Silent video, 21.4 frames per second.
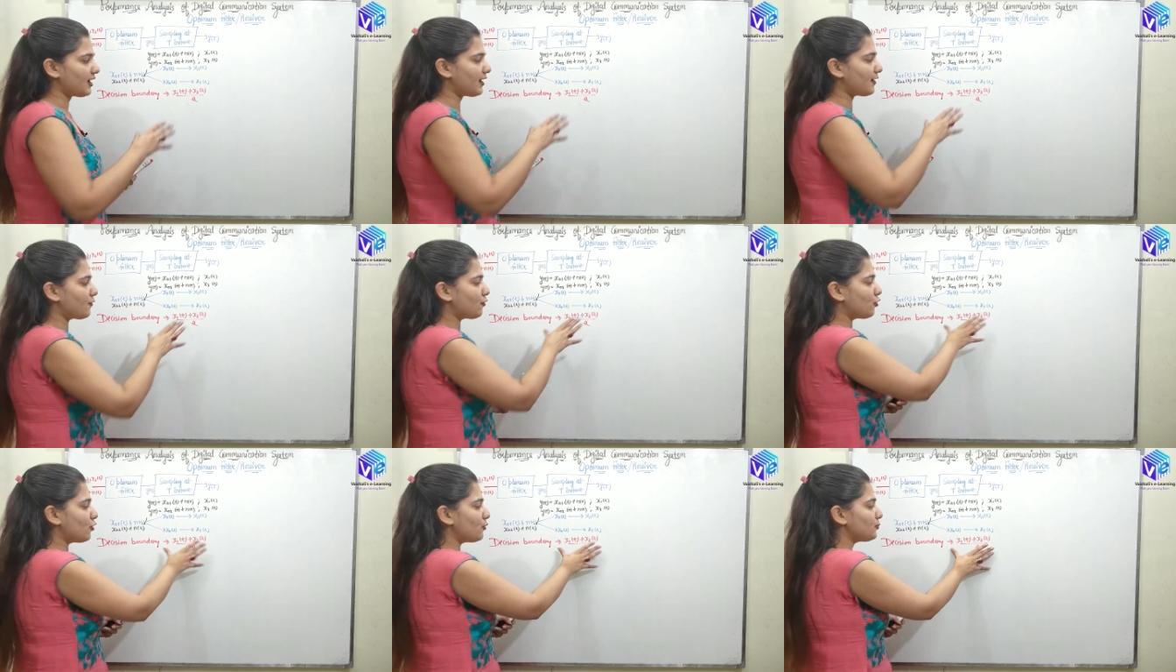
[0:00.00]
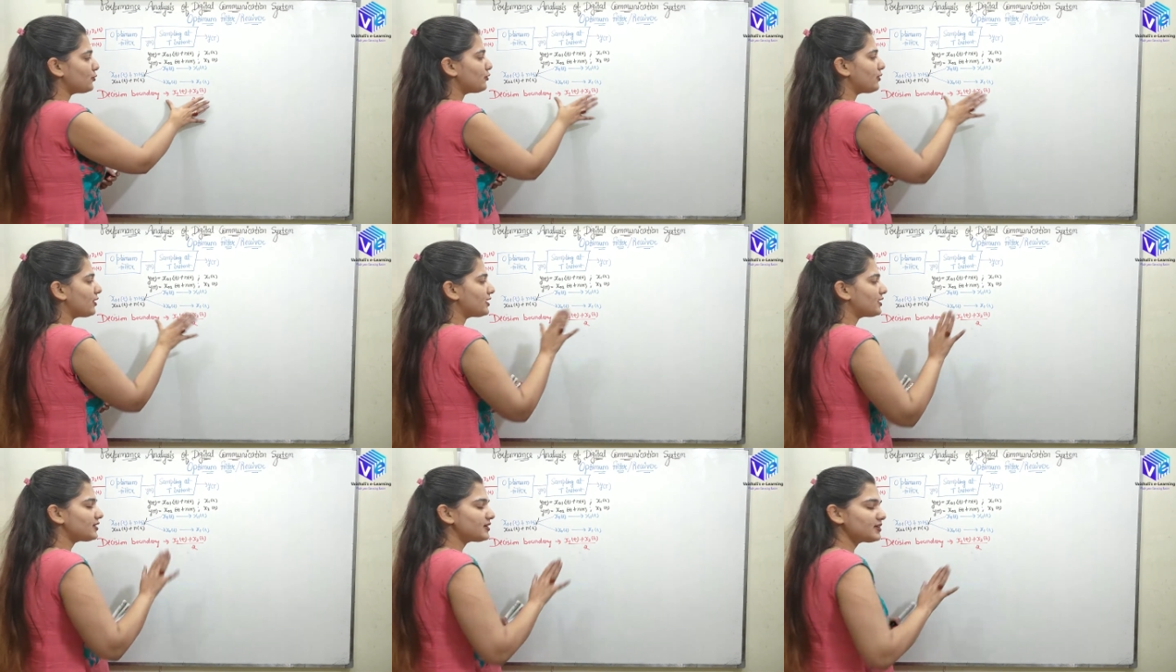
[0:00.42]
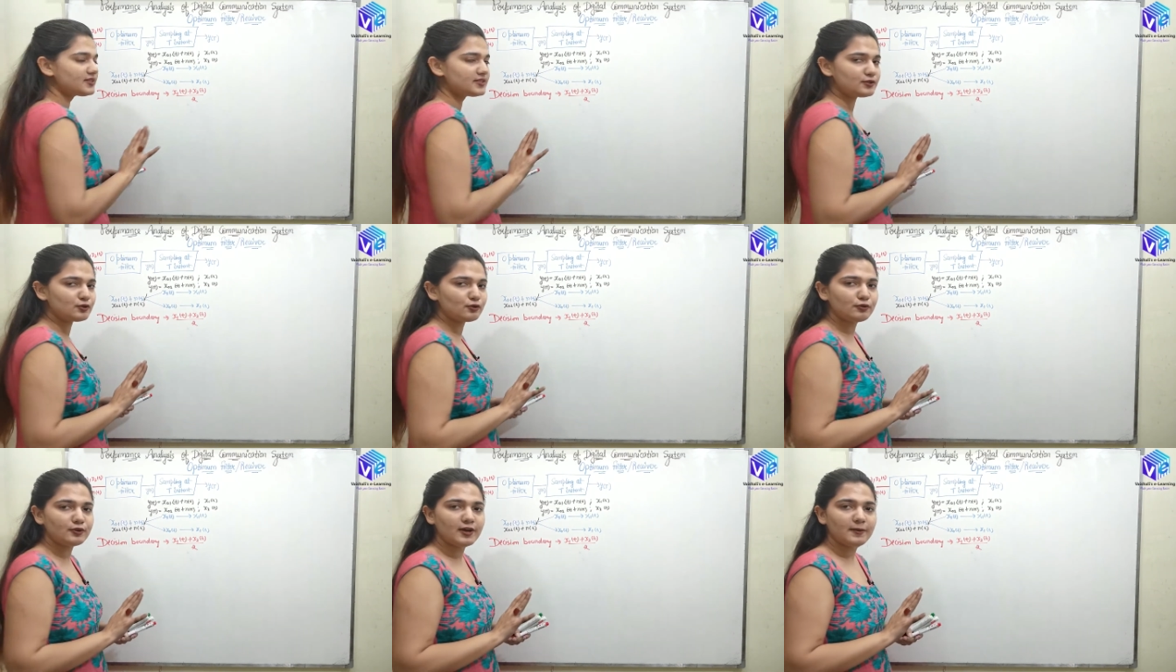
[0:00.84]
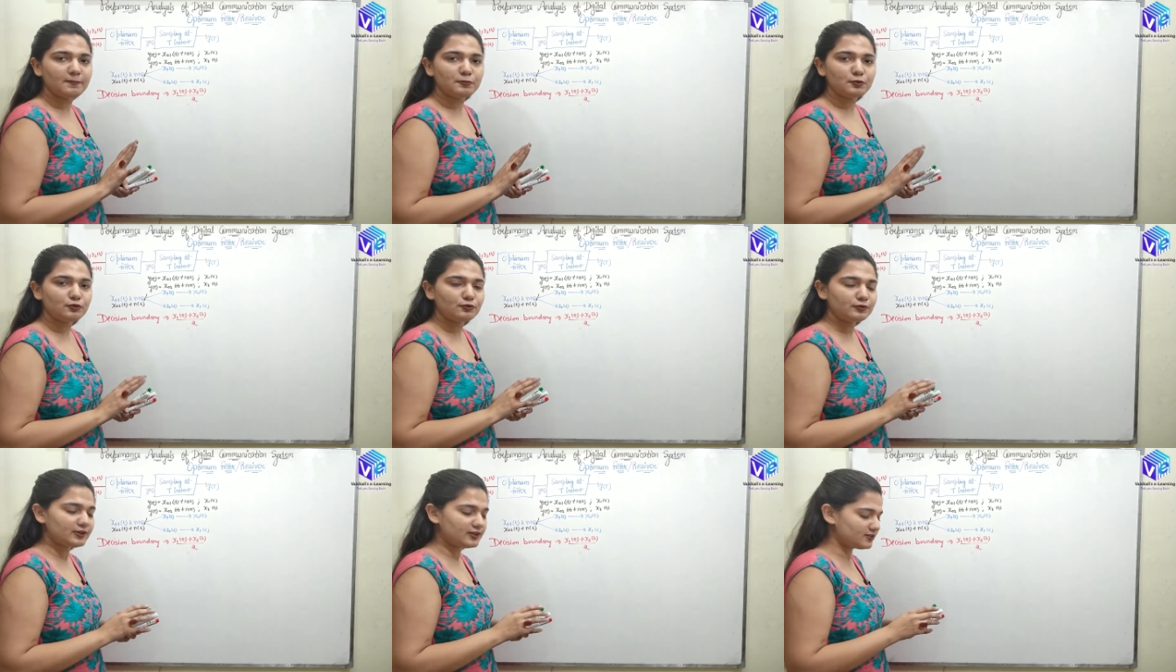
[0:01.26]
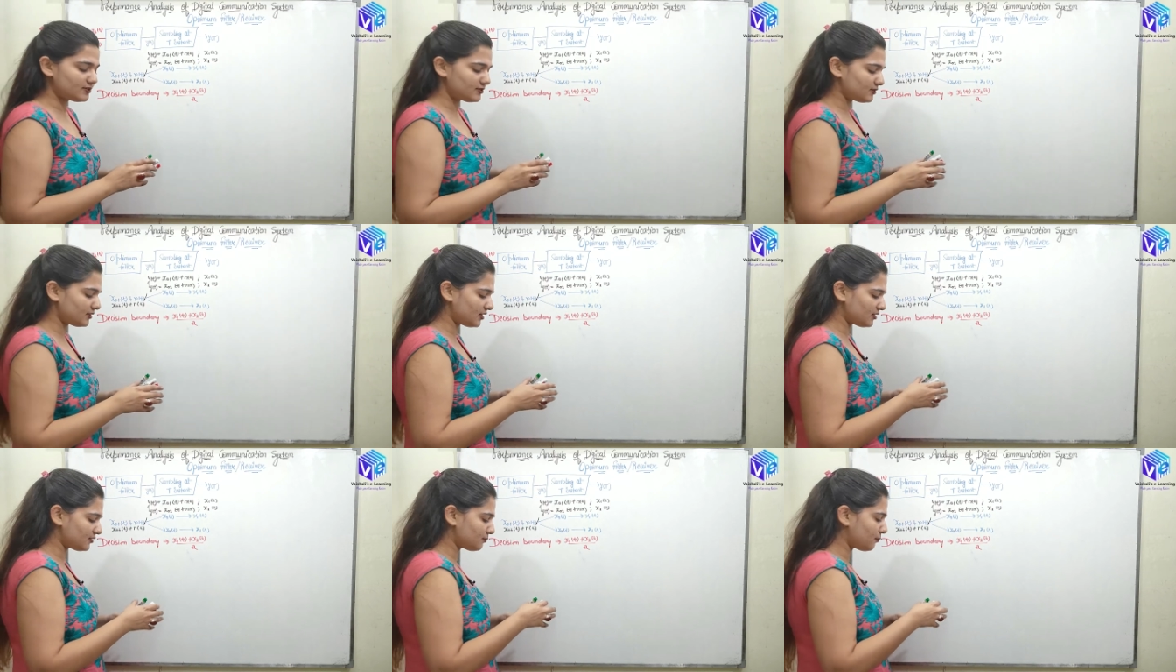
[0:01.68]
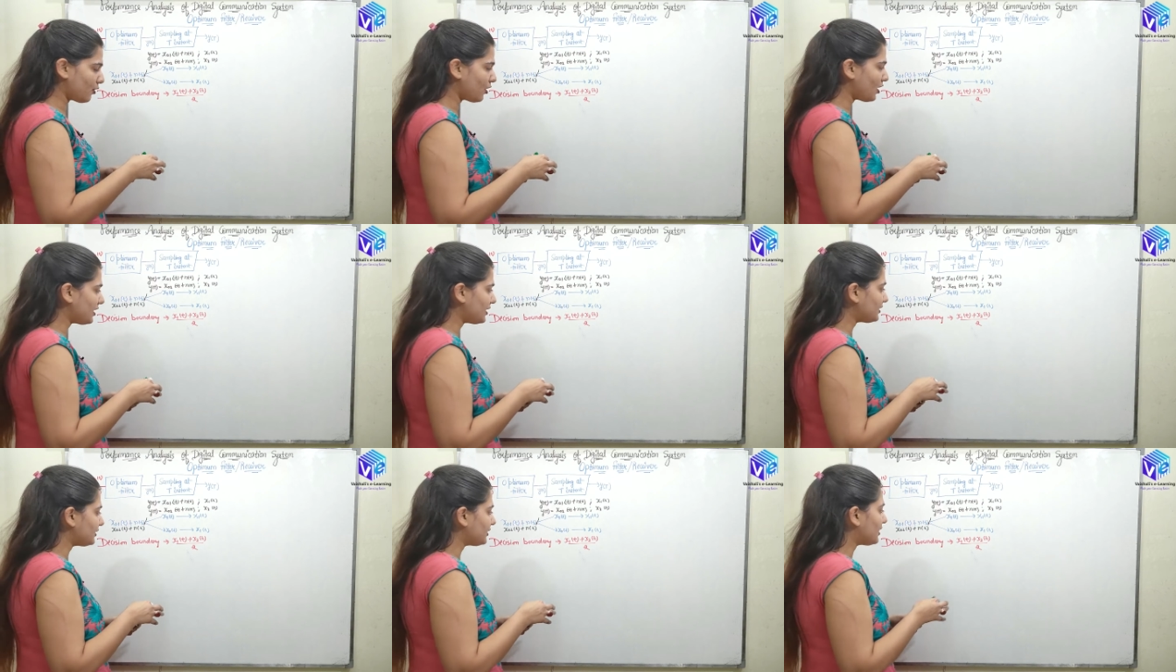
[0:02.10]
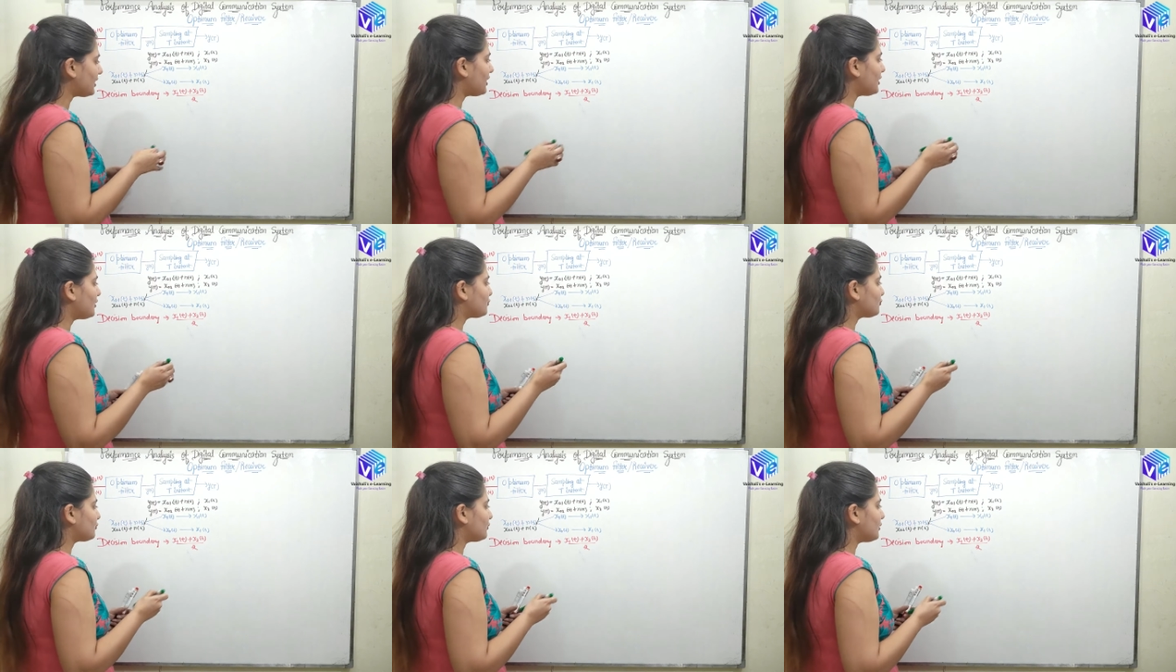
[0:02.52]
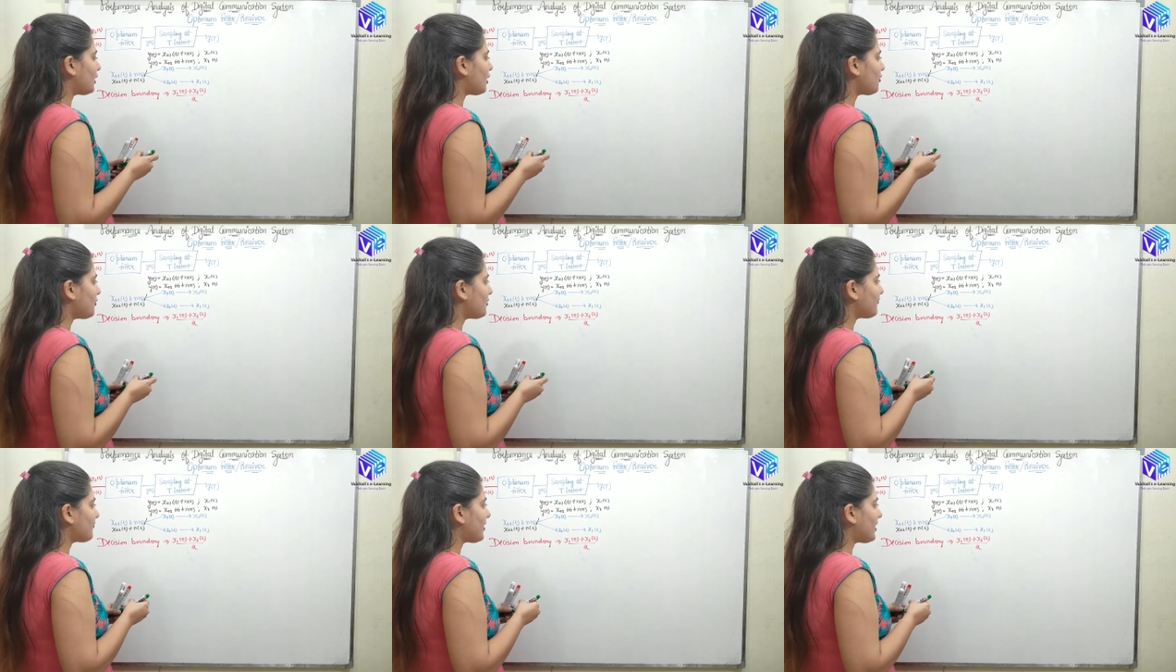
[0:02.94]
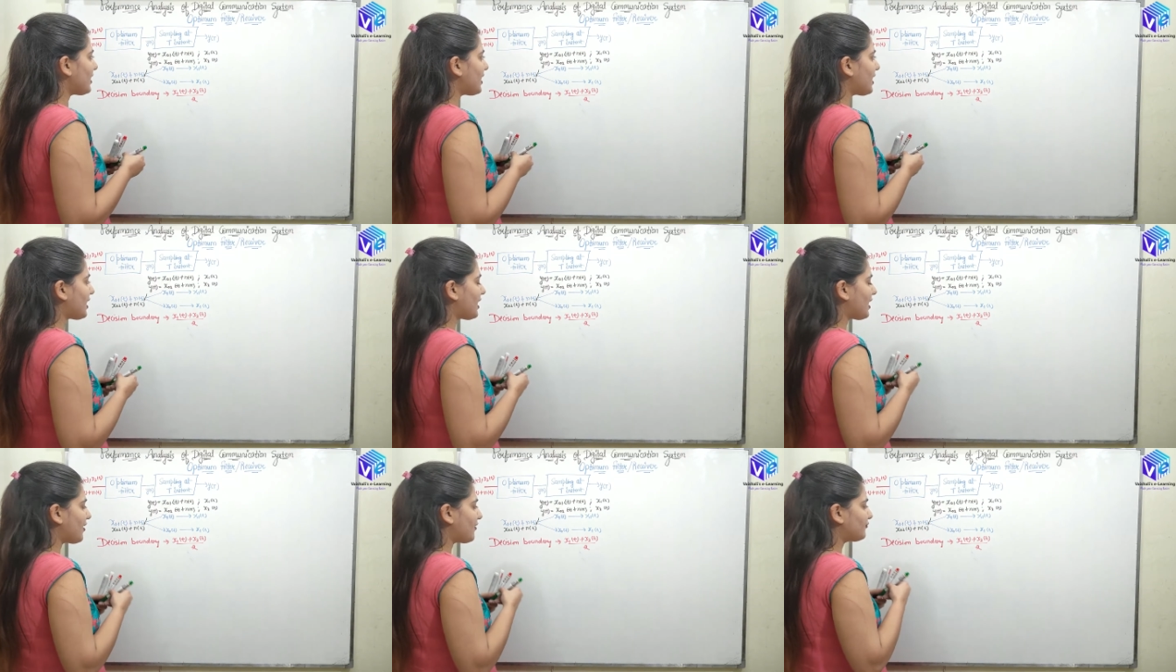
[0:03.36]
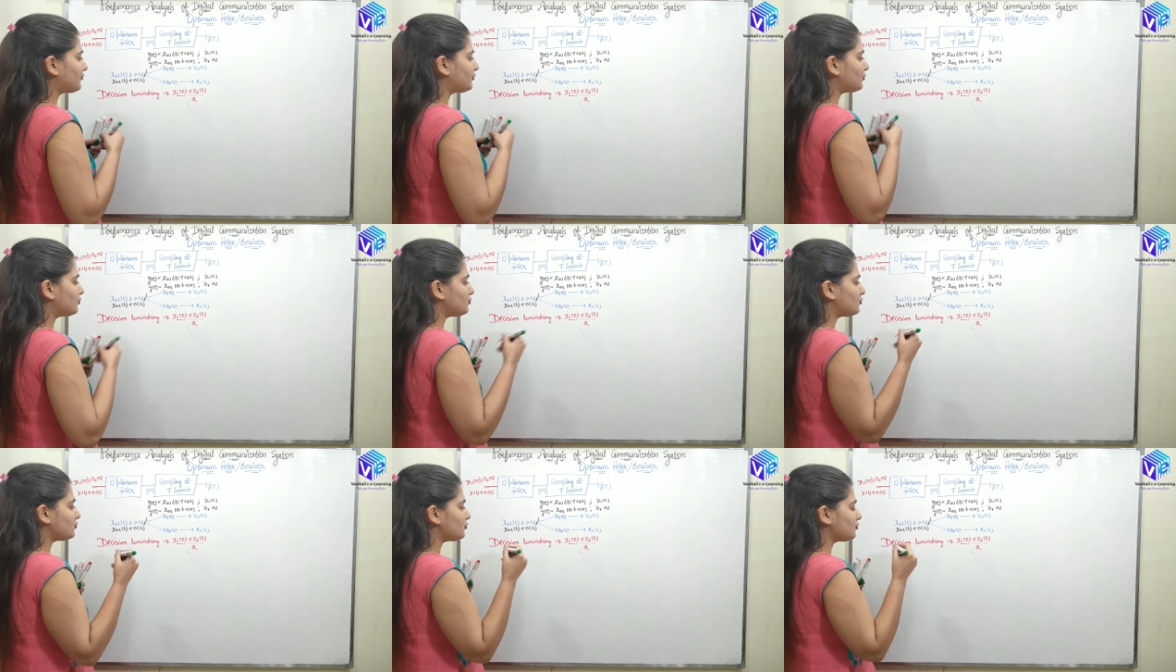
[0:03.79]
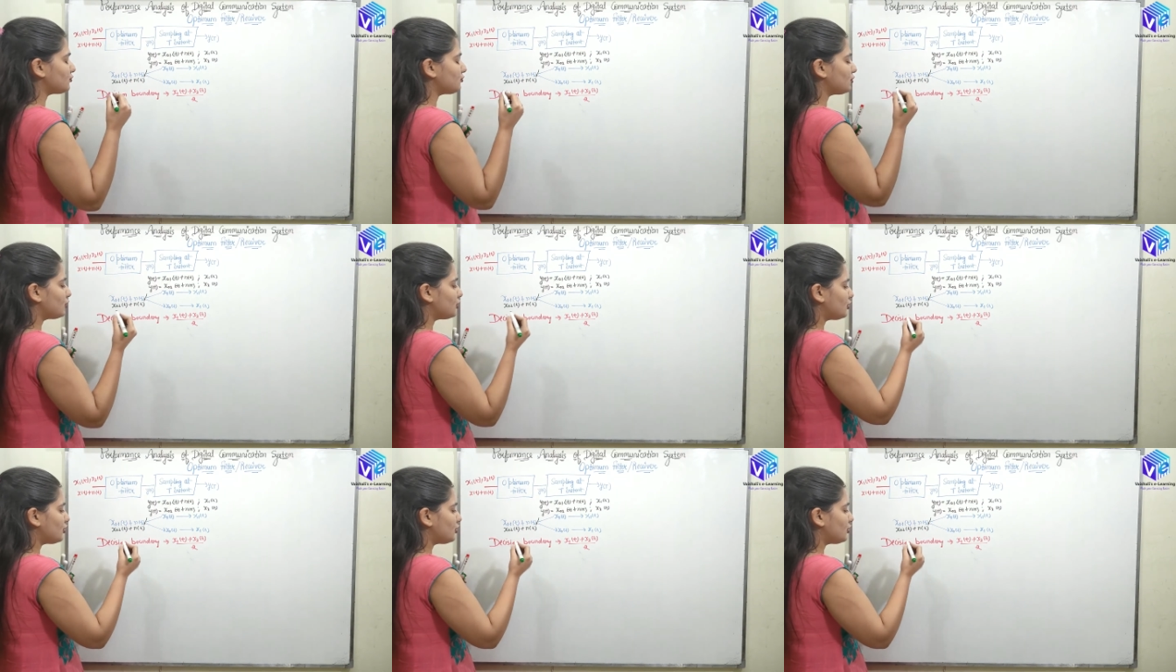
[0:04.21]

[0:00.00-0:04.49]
I hope you understood up to this, this point. So now if I have to